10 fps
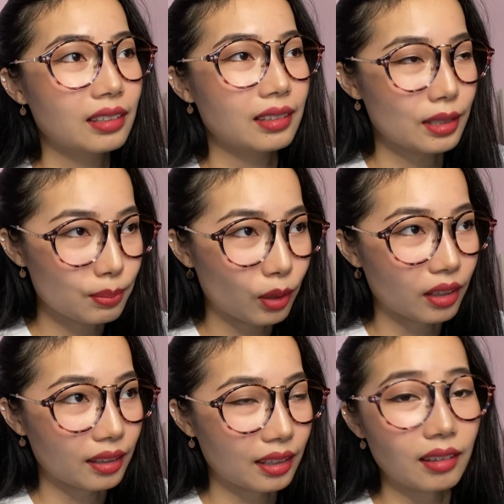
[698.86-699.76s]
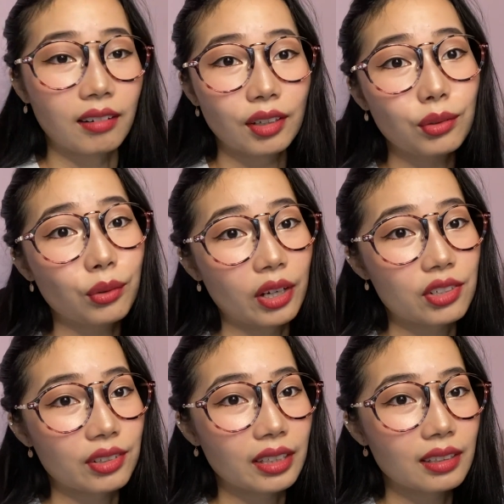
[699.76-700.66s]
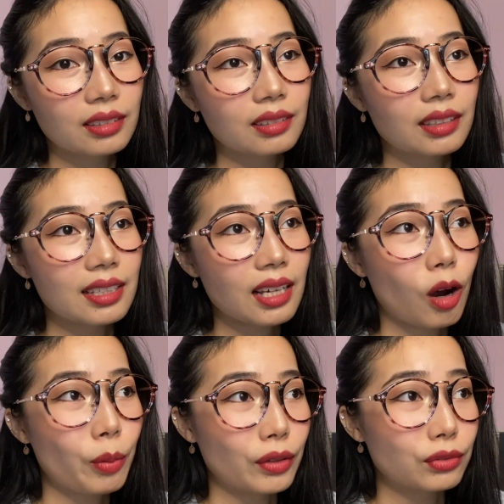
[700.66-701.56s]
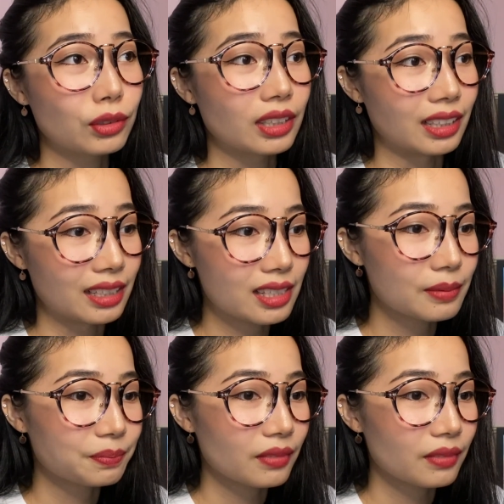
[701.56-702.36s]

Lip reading: this mod in order to graduate, so that's how painful it is.